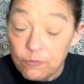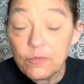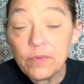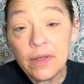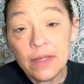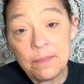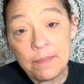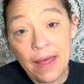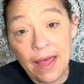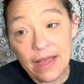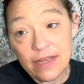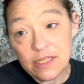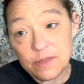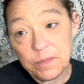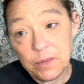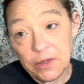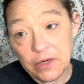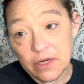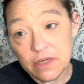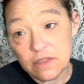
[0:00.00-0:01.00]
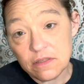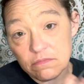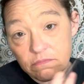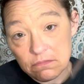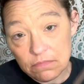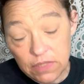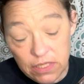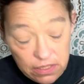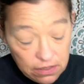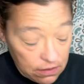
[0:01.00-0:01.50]
In my experience
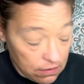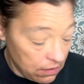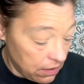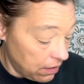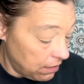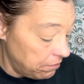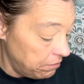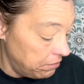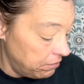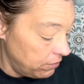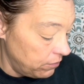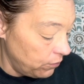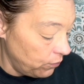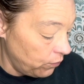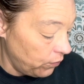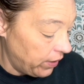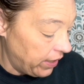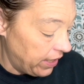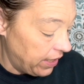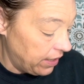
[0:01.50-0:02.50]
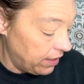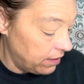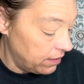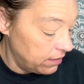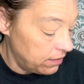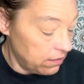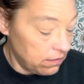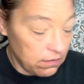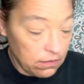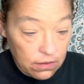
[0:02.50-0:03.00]
in
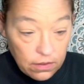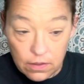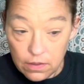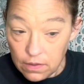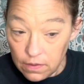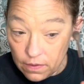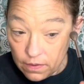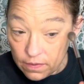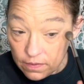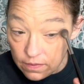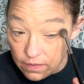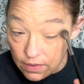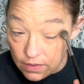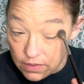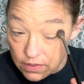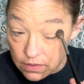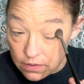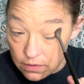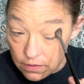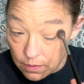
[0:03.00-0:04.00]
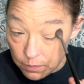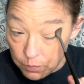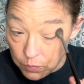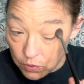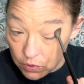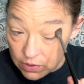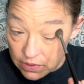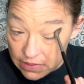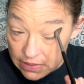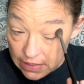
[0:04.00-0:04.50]
reading the the
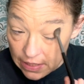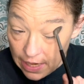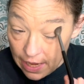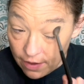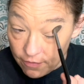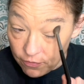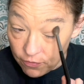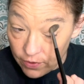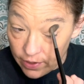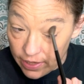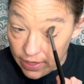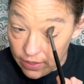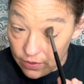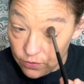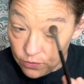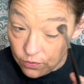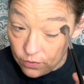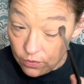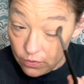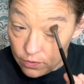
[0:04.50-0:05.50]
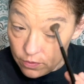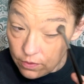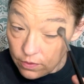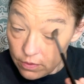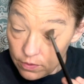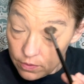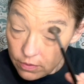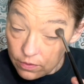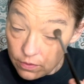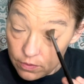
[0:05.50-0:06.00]
books that I've read
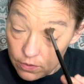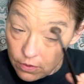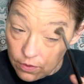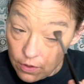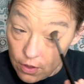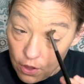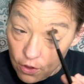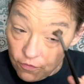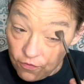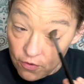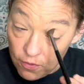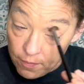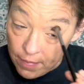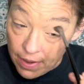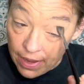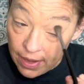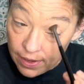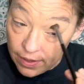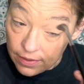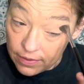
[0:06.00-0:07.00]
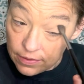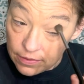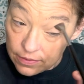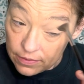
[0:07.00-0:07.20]
over my